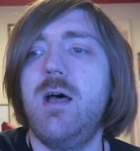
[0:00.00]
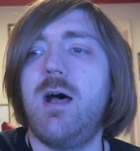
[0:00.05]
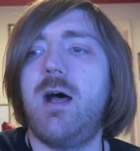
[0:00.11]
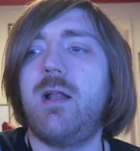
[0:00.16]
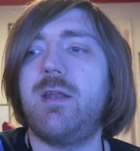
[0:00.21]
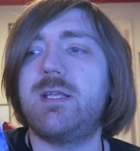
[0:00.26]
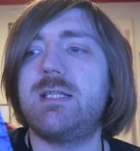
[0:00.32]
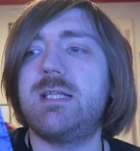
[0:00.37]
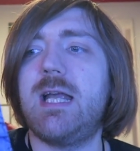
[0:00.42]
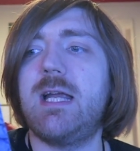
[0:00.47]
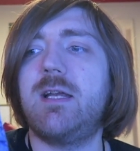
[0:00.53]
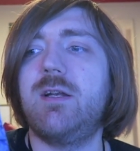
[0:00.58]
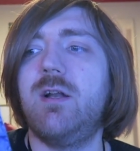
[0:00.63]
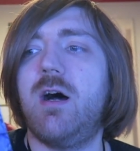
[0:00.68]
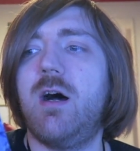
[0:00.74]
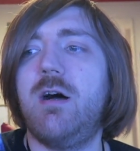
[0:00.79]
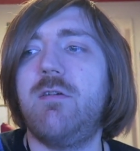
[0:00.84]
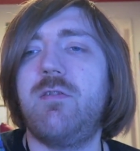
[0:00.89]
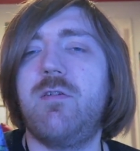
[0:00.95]
Uh, the second
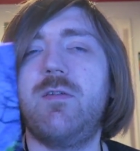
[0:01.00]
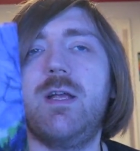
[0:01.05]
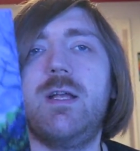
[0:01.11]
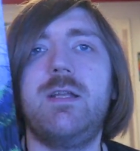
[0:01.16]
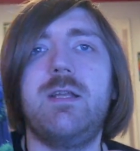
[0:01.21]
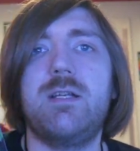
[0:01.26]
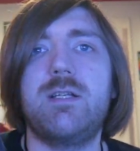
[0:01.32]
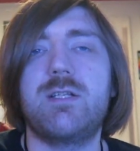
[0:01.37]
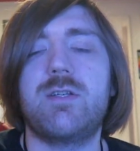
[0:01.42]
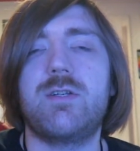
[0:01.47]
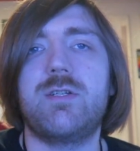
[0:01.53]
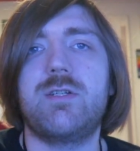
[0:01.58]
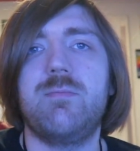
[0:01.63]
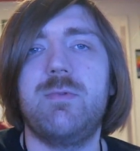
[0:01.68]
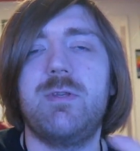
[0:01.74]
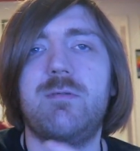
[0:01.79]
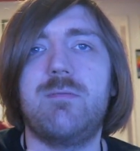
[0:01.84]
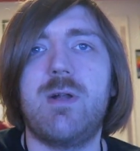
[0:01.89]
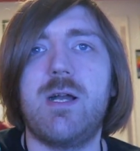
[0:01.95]
half of it and the
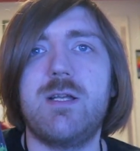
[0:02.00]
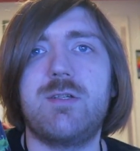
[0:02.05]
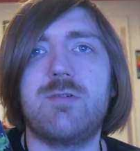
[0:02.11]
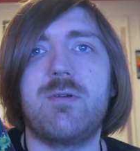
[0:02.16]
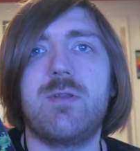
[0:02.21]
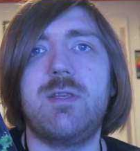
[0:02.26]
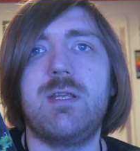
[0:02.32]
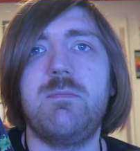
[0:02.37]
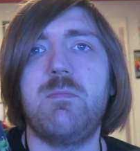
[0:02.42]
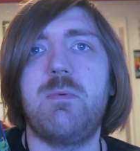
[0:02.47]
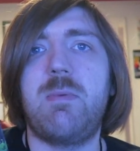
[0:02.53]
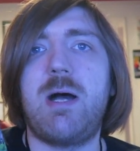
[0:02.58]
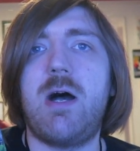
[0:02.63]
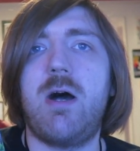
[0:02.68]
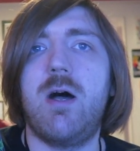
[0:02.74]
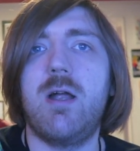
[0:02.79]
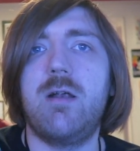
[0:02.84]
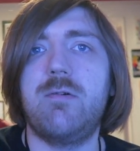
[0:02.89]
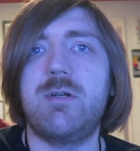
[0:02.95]
discussion with a writer are themed
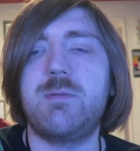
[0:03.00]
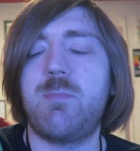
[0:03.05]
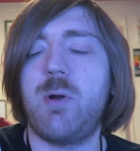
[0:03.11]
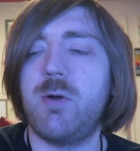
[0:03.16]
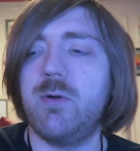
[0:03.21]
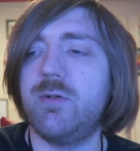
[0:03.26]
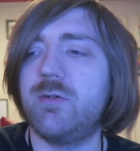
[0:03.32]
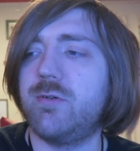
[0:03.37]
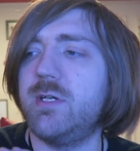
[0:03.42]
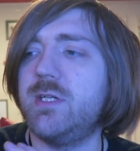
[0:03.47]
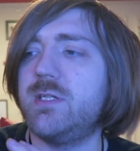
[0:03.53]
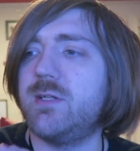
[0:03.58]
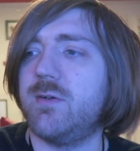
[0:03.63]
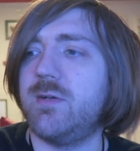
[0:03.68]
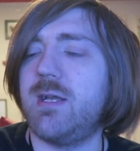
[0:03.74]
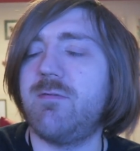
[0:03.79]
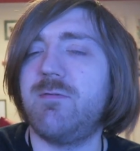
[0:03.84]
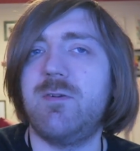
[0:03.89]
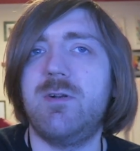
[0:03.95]
about Irish poetry, so
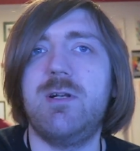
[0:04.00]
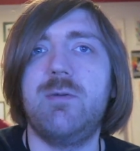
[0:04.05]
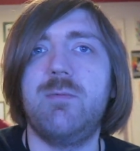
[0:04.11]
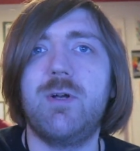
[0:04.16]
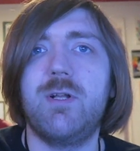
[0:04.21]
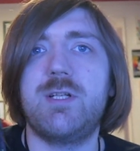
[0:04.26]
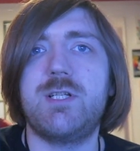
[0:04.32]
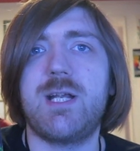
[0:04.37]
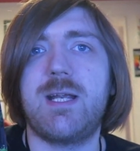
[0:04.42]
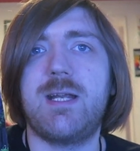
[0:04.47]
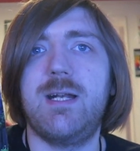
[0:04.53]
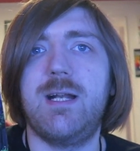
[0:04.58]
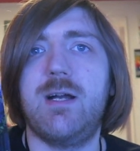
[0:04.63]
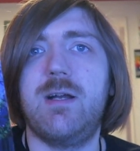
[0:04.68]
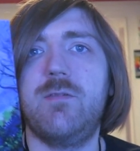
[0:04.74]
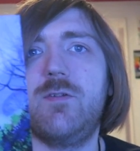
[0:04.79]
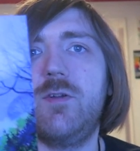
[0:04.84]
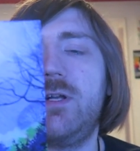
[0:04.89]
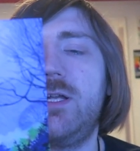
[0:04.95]
definitely worth checking
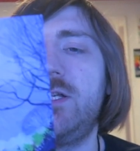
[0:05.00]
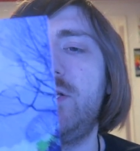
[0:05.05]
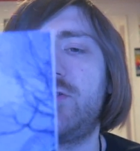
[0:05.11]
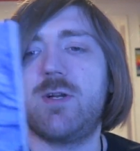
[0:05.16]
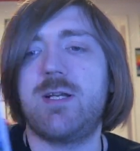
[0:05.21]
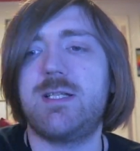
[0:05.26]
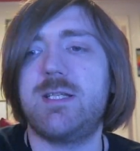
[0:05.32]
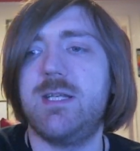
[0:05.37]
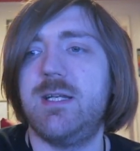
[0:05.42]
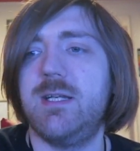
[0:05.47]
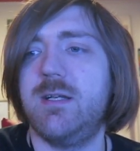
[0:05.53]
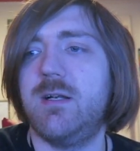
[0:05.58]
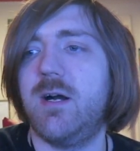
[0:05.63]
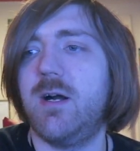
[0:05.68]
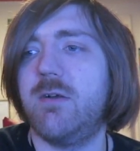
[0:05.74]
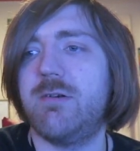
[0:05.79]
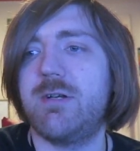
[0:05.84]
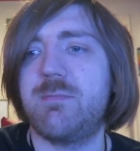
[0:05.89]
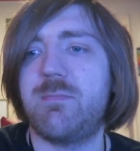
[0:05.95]
out if you're interested in
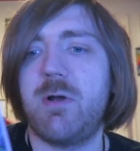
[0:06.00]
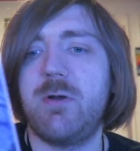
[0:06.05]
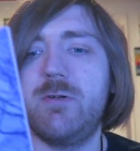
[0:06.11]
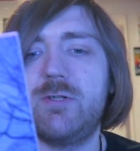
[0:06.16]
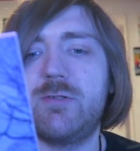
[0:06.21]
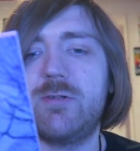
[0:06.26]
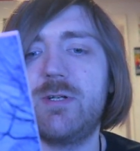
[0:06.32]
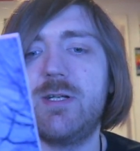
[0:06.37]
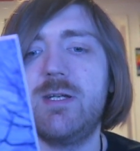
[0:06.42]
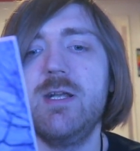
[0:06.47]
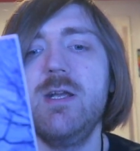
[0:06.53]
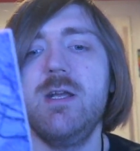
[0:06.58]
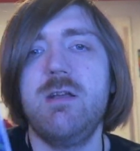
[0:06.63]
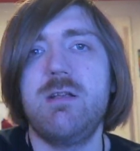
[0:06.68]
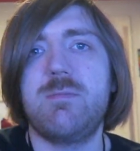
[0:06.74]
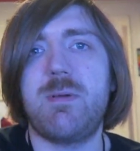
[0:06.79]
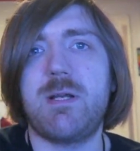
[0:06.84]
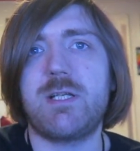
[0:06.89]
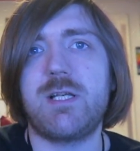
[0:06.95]
Irish poetry,
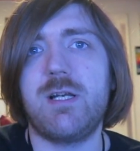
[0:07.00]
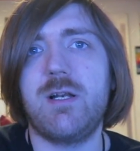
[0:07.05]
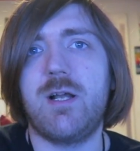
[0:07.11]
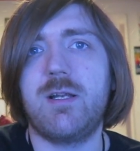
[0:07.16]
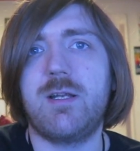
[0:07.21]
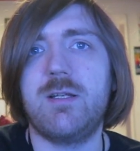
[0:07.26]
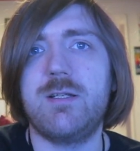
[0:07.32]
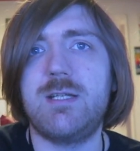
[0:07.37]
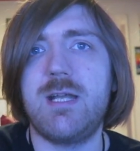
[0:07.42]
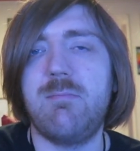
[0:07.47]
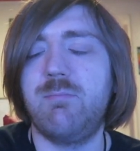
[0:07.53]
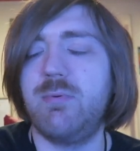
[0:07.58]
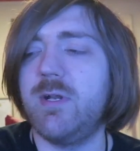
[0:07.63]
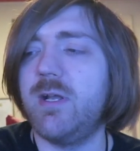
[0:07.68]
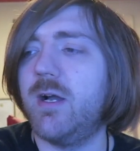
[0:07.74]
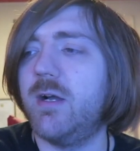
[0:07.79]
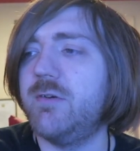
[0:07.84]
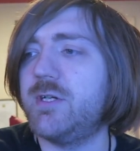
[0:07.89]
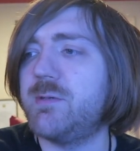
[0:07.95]
especially like
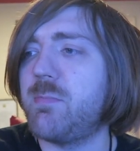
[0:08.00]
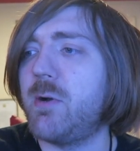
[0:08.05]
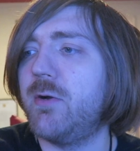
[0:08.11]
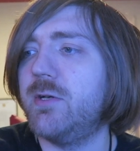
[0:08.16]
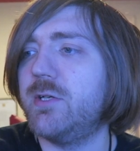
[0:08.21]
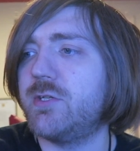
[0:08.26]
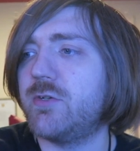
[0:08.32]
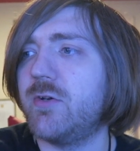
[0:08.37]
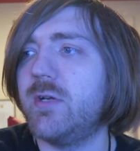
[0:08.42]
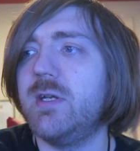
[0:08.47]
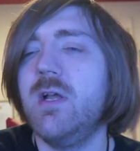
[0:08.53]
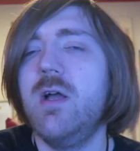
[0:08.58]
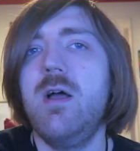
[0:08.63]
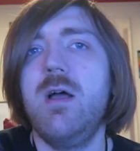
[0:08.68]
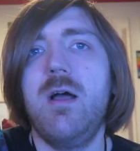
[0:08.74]
contemporary Irish poetry.